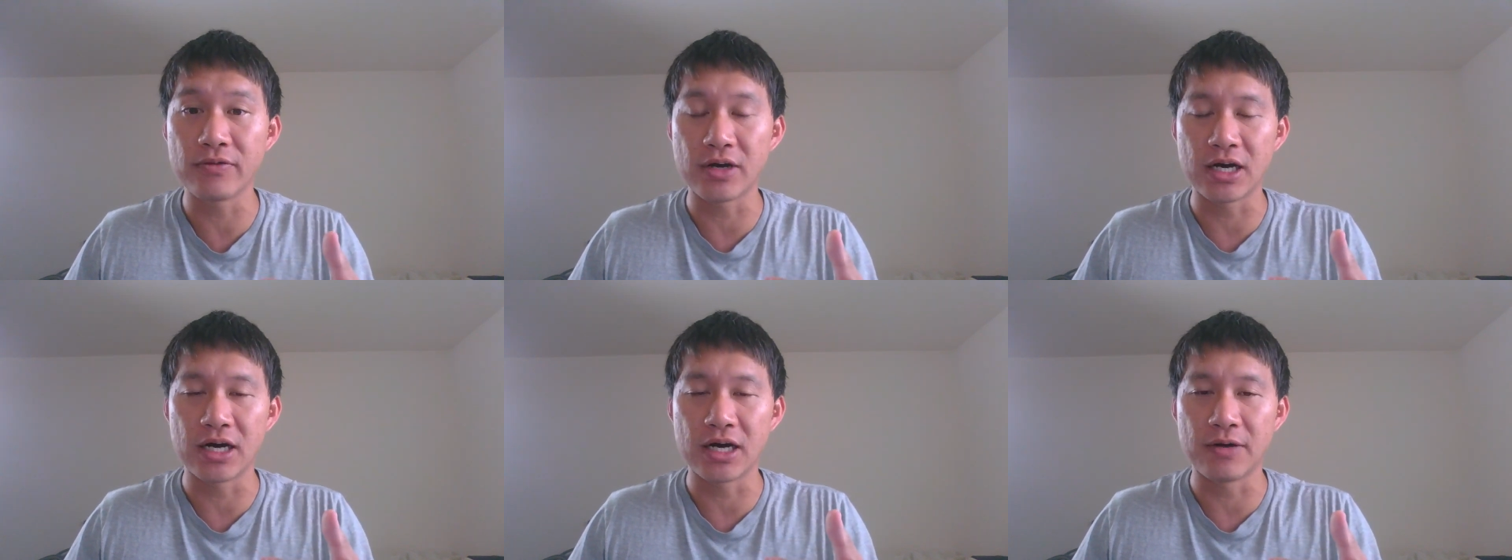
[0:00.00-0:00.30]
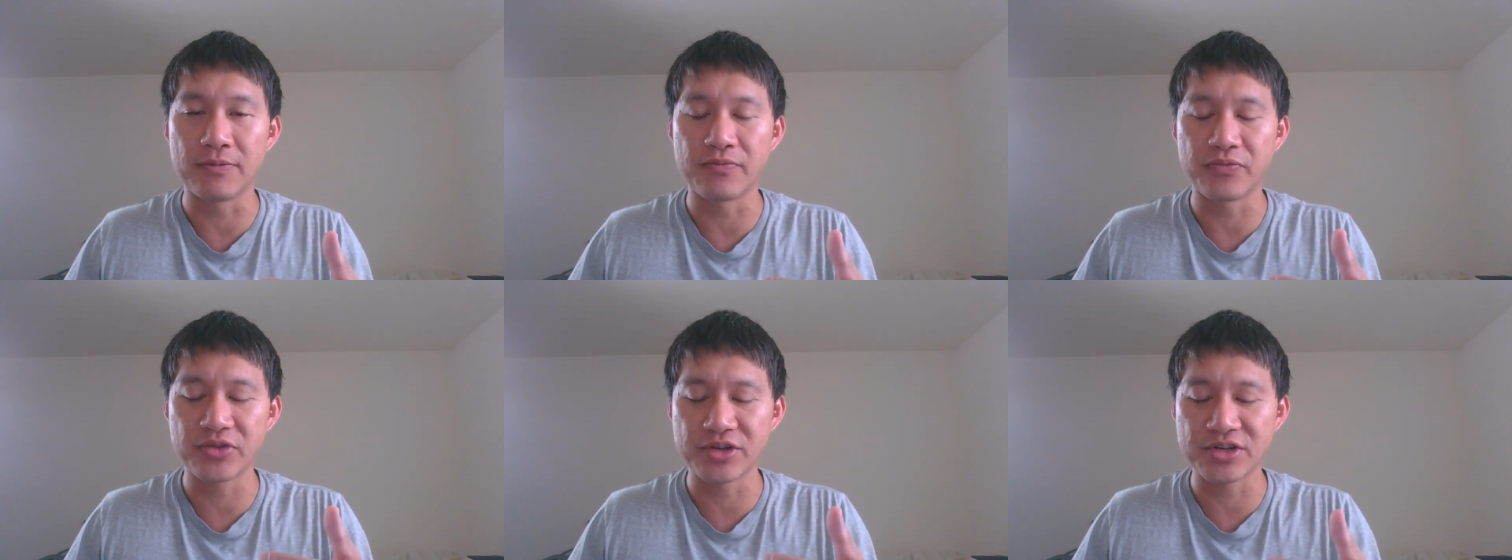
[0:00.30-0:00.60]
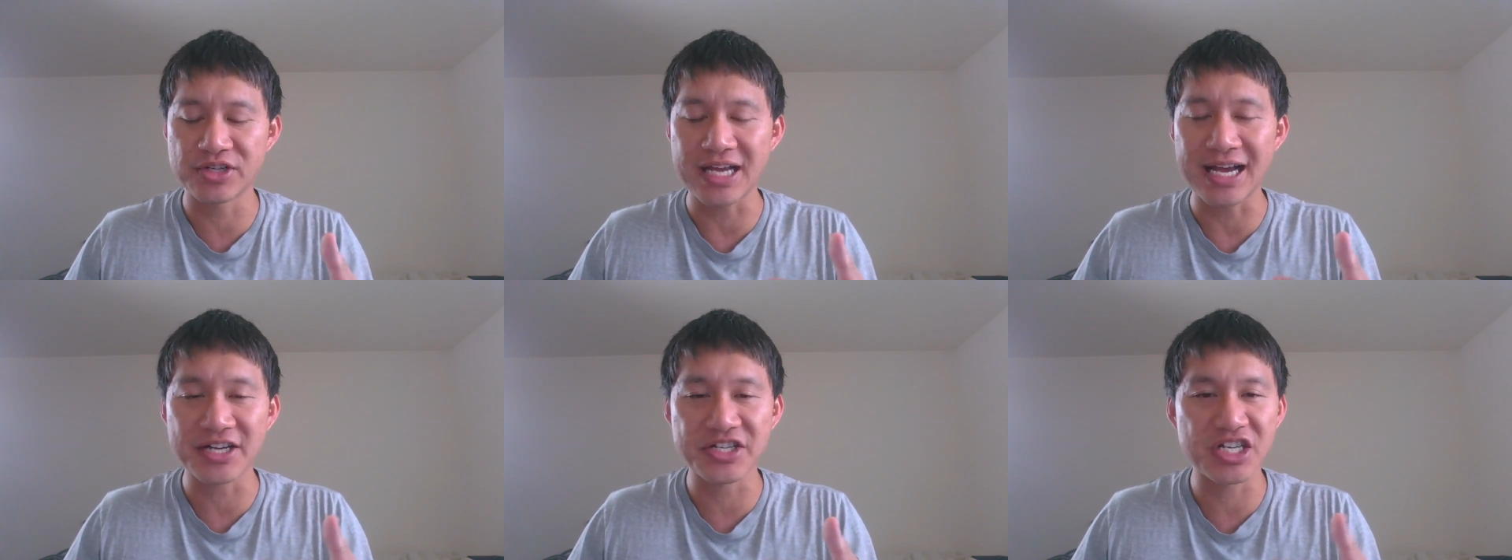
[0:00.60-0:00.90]
um,
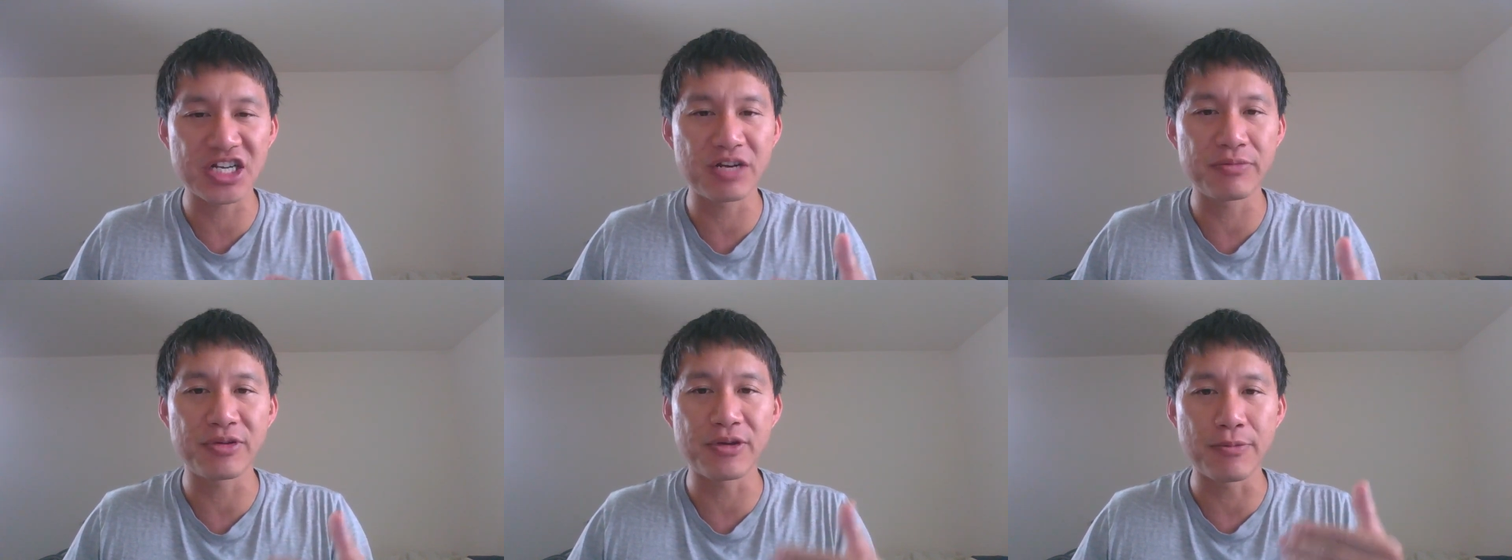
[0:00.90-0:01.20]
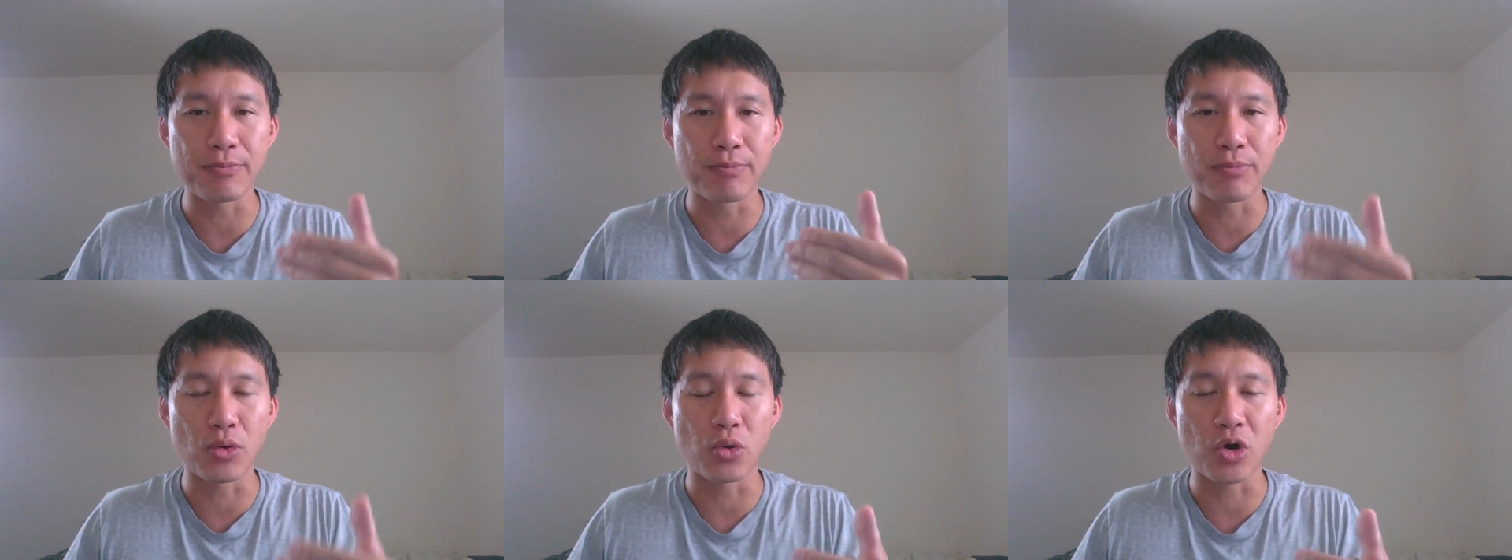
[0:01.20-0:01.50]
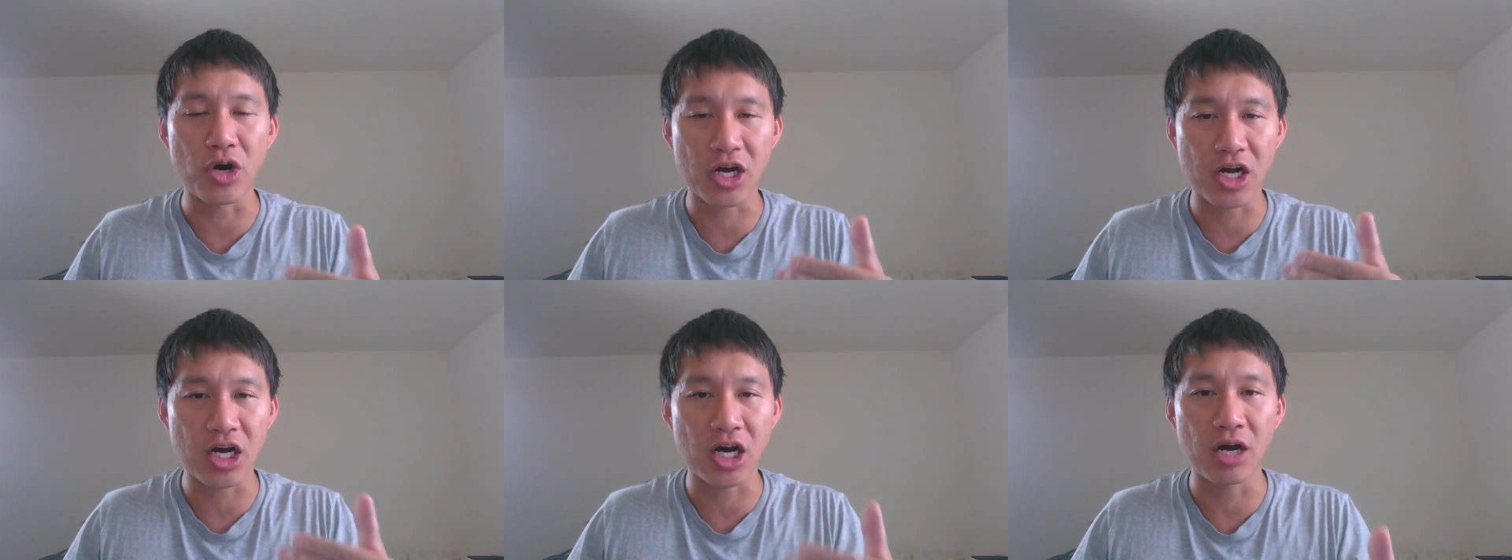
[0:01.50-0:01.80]
there's actually going to be
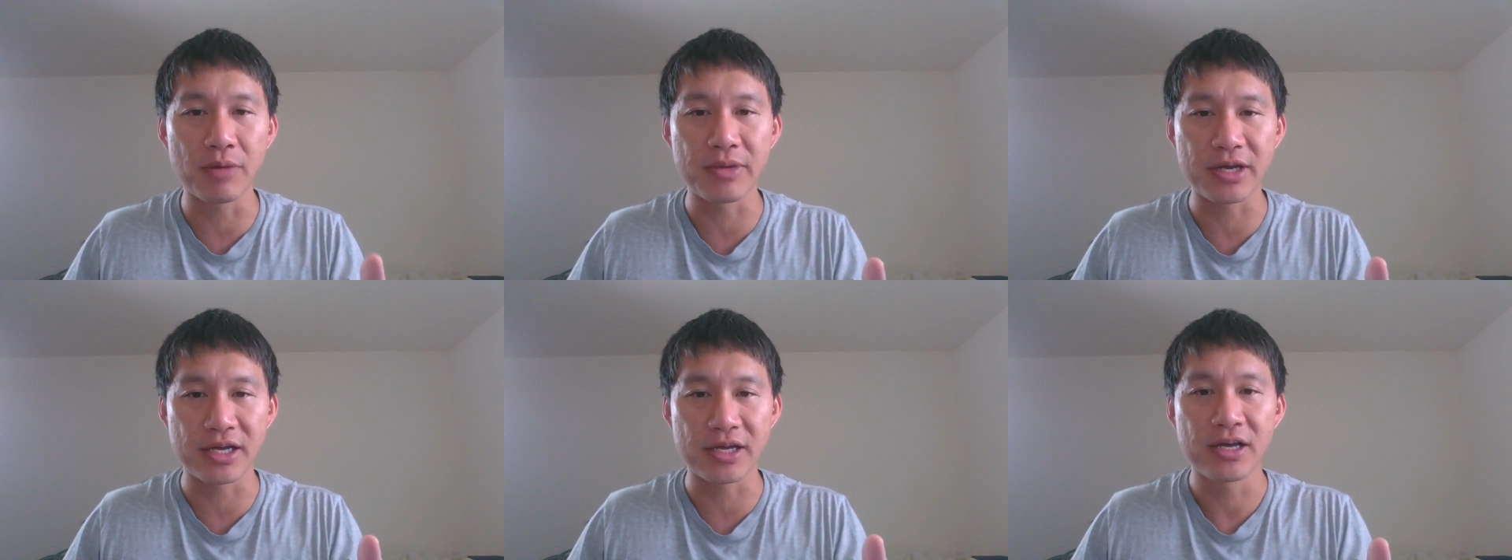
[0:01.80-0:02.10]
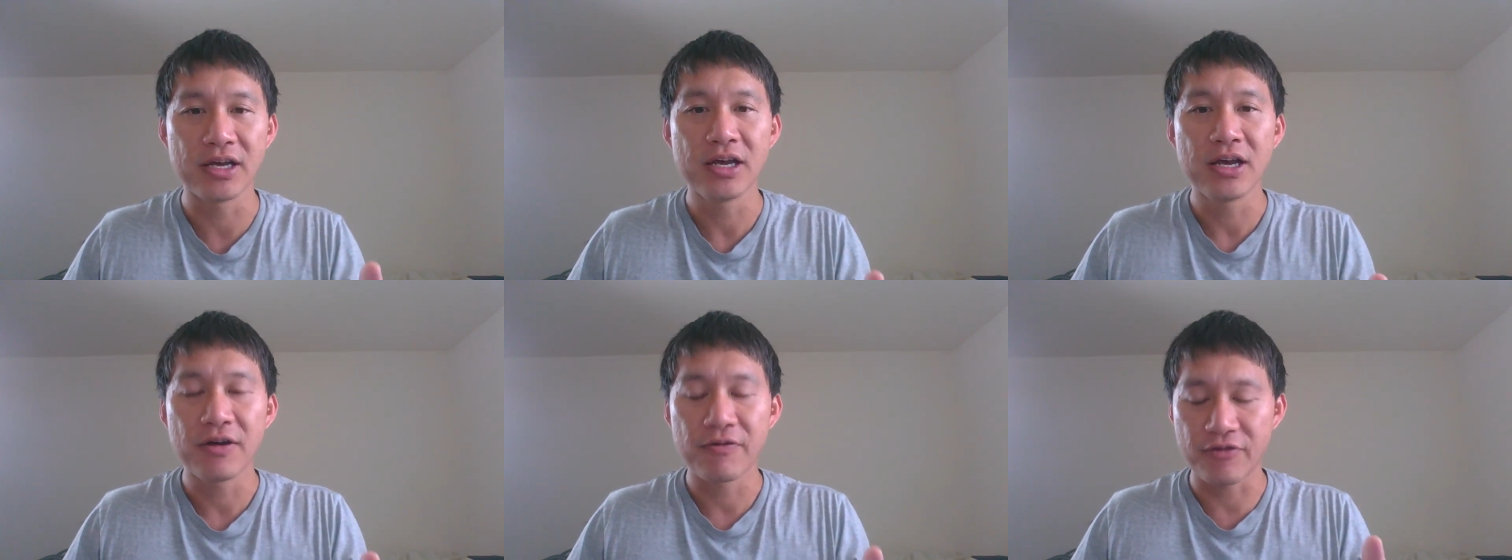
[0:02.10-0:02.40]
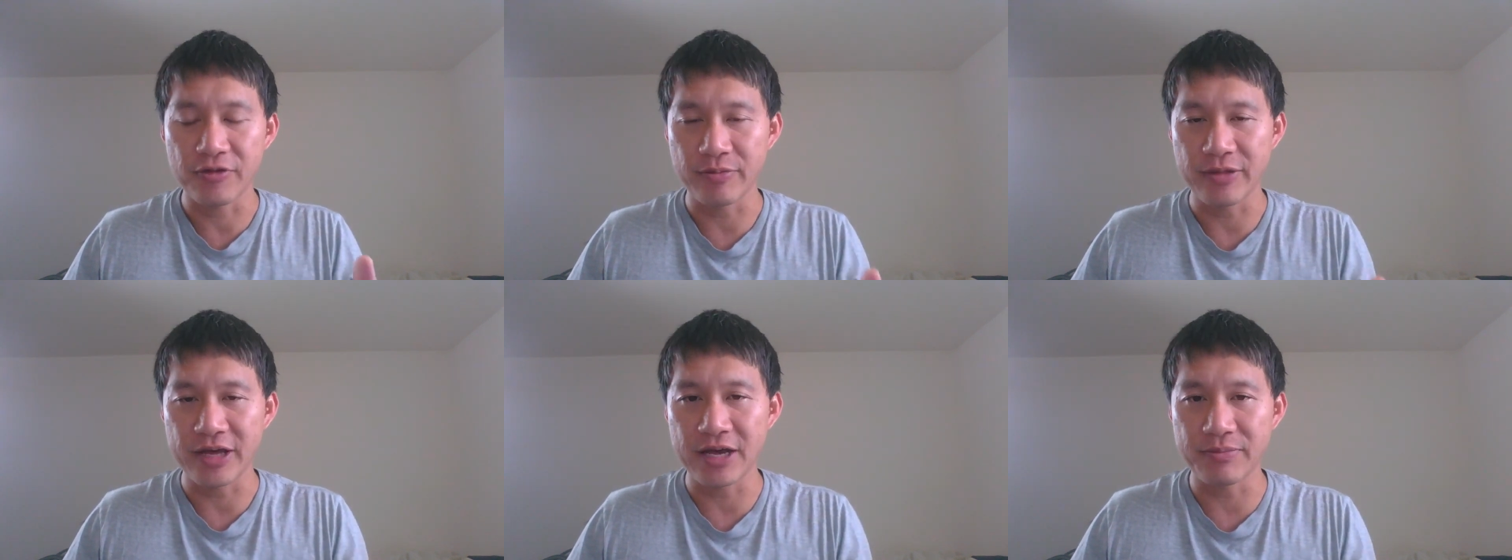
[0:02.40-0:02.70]
more coming
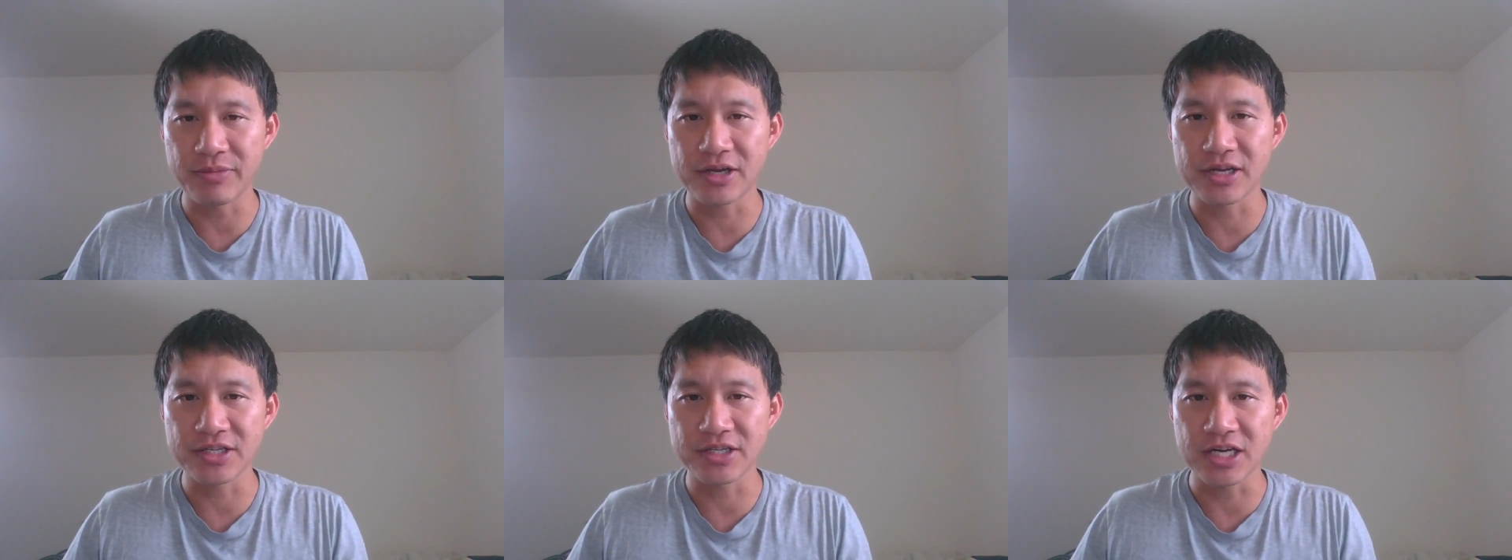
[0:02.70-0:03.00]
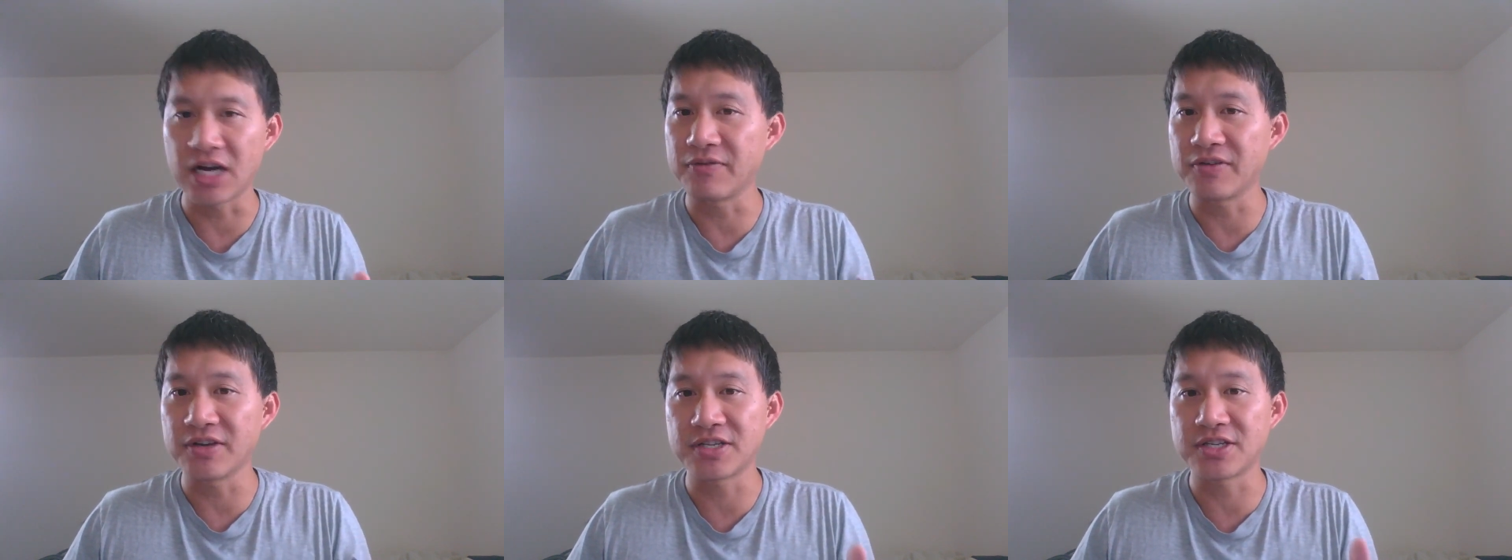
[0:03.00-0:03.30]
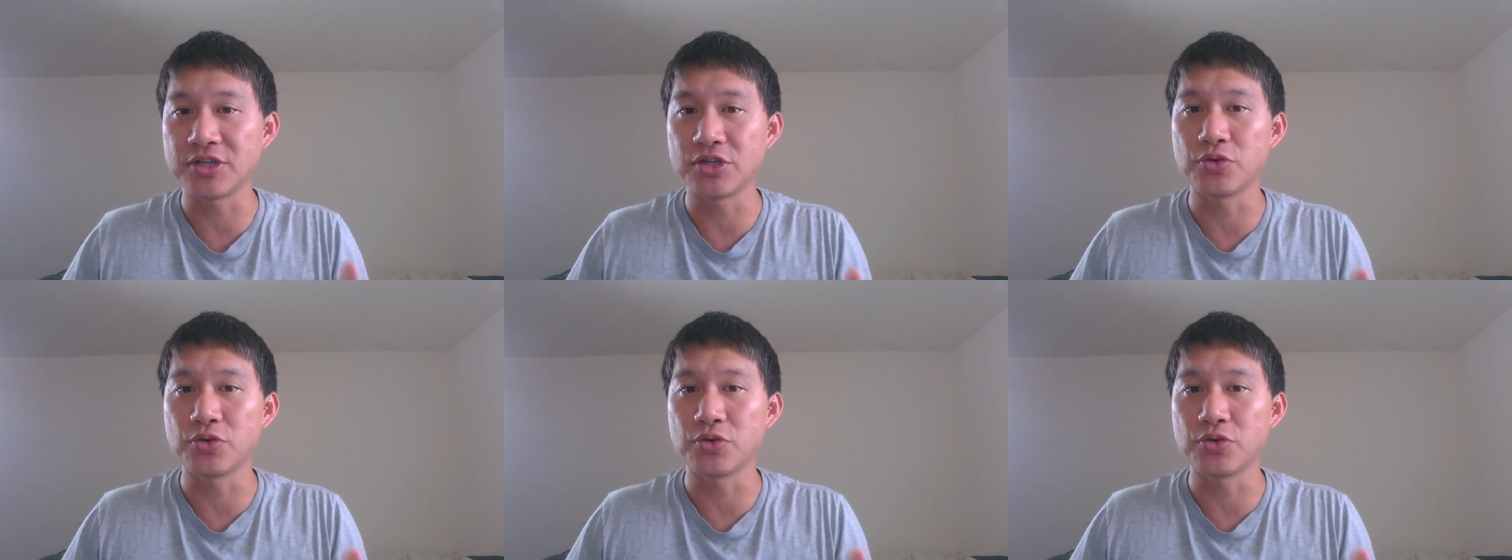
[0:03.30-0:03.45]
from that because obviously you